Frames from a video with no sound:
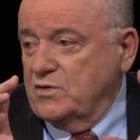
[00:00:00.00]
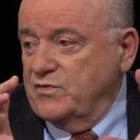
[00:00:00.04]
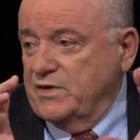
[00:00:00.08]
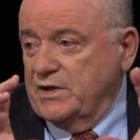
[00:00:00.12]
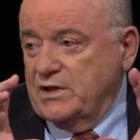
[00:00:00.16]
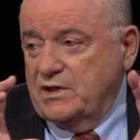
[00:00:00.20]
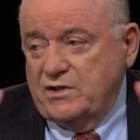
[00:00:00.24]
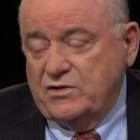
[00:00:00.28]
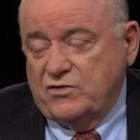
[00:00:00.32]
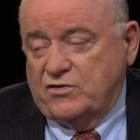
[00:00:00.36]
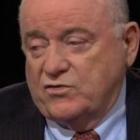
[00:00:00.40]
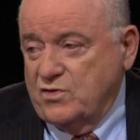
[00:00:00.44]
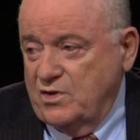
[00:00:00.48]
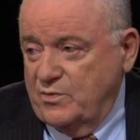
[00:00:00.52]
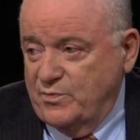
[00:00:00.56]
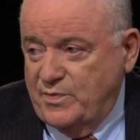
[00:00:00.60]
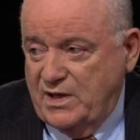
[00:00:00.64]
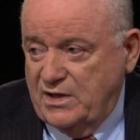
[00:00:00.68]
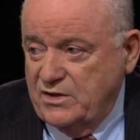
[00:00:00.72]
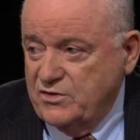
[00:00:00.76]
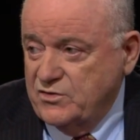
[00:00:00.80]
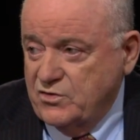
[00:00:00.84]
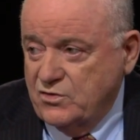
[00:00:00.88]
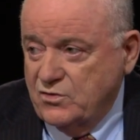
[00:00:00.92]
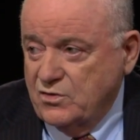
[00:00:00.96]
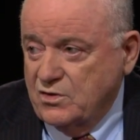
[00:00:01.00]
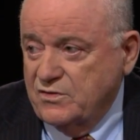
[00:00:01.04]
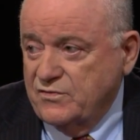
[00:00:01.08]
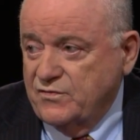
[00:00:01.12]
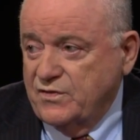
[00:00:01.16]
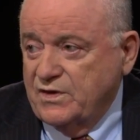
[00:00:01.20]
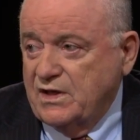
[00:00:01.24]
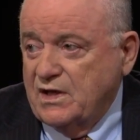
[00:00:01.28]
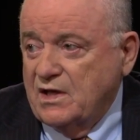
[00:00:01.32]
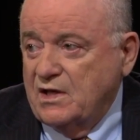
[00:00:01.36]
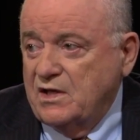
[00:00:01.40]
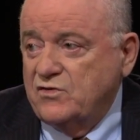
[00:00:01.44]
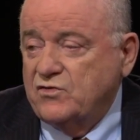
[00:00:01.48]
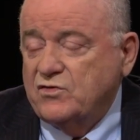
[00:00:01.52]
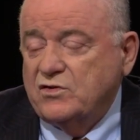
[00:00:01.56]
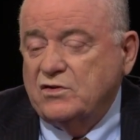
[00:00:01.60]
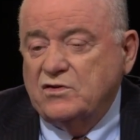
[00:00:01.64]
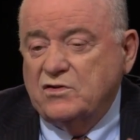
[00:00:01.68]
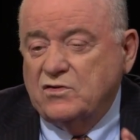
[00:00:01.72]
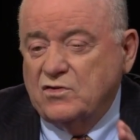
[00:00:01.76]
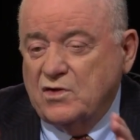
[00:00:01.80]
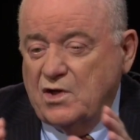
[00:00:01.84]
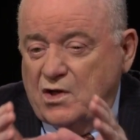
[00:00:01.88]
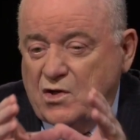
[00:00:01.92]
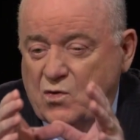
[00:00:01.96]
of industry-based
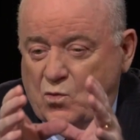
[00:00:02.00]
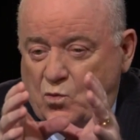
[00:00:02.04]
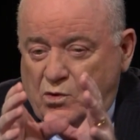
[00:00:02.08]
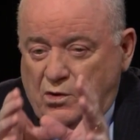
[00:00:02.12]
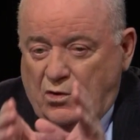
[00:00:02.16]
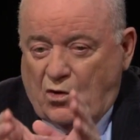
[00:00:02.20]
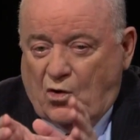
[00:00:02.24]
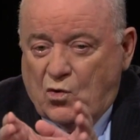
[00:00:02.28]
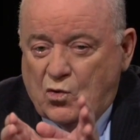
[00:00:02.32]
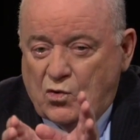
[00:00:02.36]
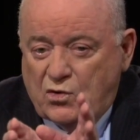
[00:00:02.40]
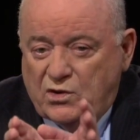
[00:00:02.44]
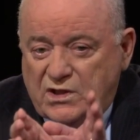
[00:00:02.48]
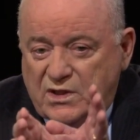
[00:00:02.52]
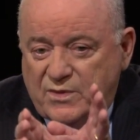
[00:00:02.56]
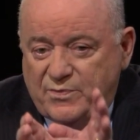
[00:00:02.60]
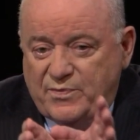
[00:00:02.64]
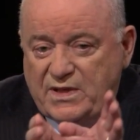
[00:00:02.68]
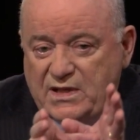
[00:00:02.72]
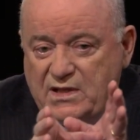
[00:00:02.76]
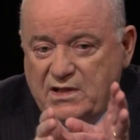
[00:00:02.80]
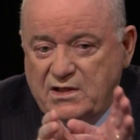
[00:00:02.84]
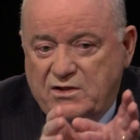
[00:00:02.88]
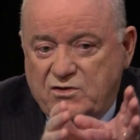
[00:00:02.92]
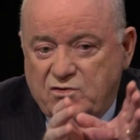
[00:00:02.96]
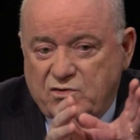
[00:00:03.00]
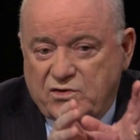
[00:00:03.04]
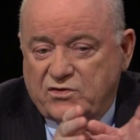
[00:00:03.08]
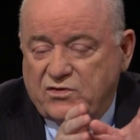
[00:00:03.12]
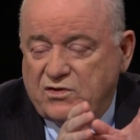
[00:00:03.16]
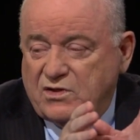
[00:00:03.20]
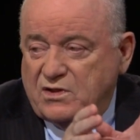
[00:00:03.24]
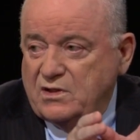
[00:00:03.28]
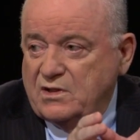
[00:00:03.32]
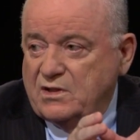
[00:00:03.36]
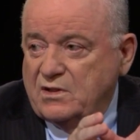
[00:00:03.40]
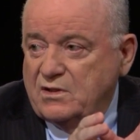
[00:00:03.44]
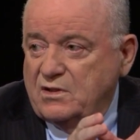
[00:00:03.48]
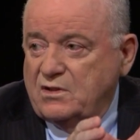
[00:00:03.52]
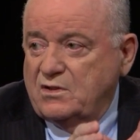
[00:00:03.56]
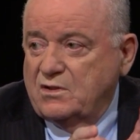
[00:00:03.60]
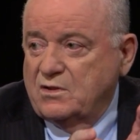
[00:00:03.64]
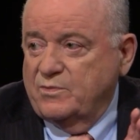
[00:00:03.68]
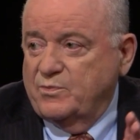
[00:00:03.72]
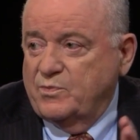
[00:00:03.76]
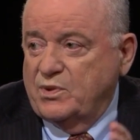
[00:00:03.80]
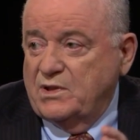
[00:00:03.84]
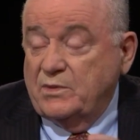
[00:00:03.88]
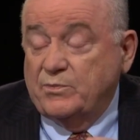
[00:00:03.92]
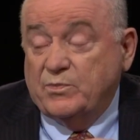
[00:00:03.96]
certifications. Will only be interested to
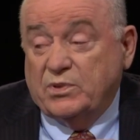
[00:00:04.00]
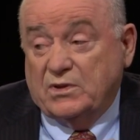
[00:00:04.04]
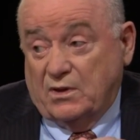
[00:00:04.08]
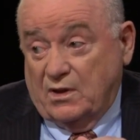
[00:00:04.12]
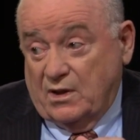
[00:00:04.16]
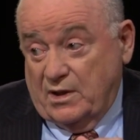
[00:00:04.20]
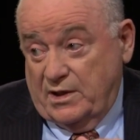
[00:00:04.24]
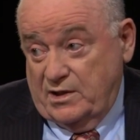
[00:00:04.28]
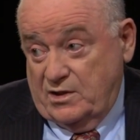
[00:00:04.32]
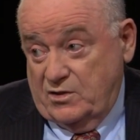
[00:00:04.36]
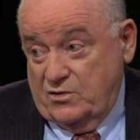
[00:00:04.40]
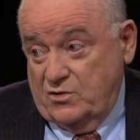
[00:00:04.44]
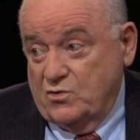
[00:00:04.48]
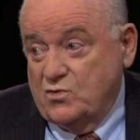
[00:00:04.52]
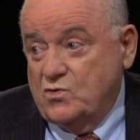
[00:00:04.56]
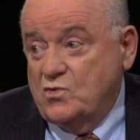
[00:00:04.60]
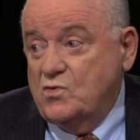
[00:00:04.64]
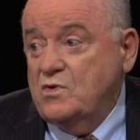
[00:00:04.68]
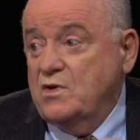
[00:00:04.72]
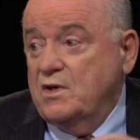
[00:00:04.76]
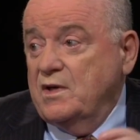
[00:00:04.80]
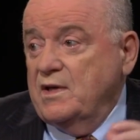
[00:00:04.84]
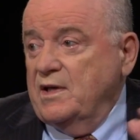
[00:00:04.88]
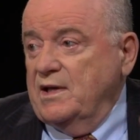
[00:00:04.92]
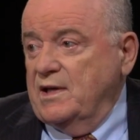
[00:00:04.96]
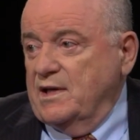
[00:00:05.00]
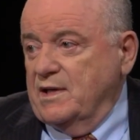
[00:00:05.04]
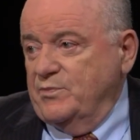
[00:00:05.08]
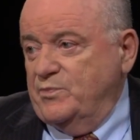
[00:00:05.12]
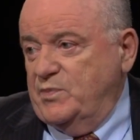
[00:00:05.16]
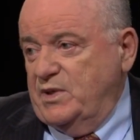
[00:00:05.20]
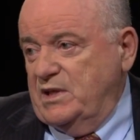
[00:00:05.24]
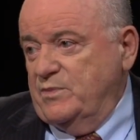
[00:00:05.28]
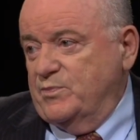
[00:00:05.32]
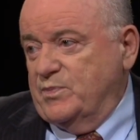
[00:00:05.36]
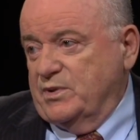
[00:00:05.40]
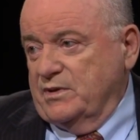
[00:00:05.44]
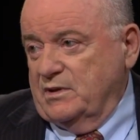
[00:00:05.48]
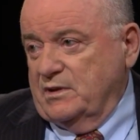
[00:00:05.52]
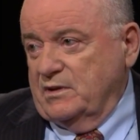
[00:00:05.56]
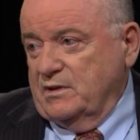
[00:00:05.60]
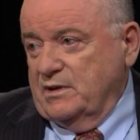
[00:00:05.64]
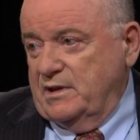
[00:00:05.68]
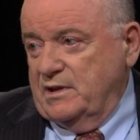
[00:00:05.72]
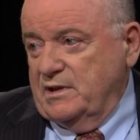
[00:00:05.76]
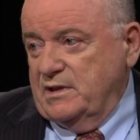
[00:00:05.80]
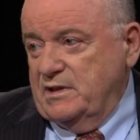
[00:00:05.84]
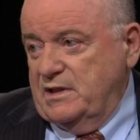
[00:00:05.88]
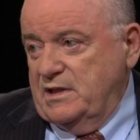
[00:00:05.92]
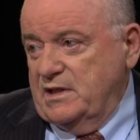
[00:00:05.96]
people like you and people
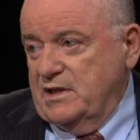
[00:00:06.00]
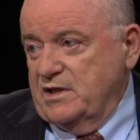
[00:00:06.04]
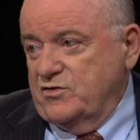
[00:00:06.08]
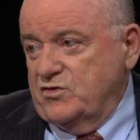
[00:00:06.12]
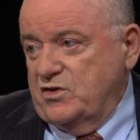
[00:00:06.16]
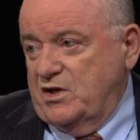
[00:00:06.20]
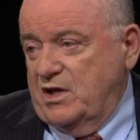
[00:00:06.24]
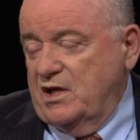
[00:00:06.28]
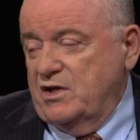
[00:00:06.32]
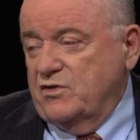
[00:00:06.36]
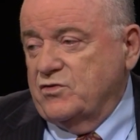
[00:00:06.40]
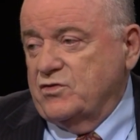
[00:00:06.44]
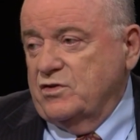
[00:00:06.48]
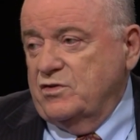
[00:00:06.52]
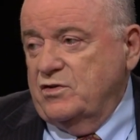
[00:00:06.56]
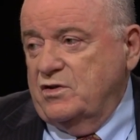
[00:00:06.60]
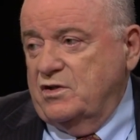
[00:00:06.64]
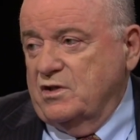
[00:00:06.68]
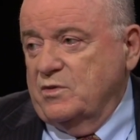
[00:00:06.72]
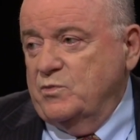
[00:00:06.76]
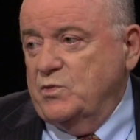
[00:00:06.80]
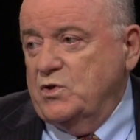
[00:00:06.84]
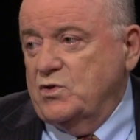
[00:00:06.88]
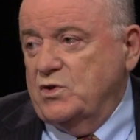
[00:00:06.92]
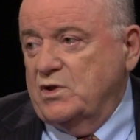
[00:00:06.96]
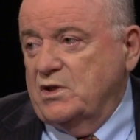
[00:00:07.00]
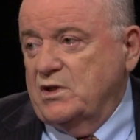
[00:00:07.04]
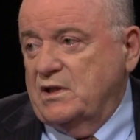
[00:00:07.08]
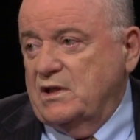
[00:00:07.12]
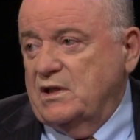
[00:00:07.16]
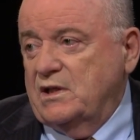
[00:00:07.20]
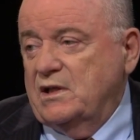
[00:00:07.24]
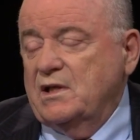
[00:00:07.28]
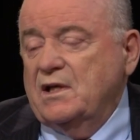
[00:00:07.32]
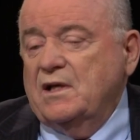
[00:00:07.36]
in the education community.